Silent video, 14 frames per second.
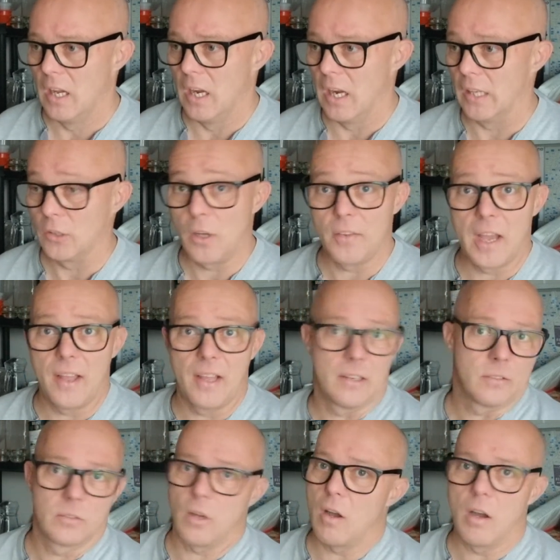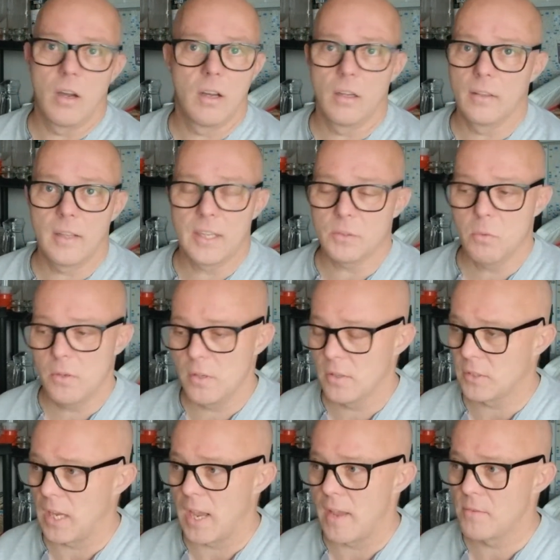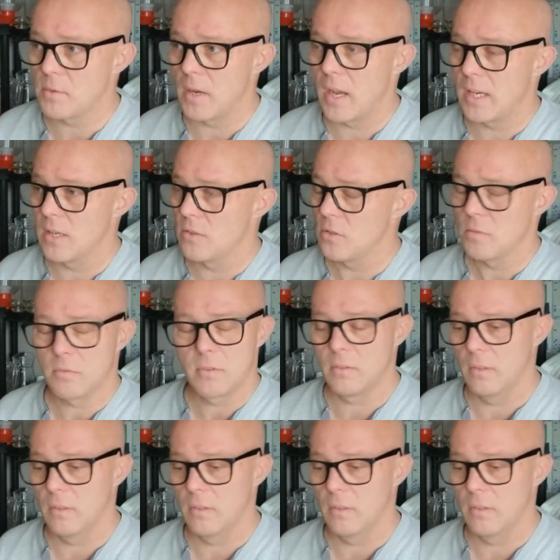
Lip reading: I got that. That's one of those games where you just...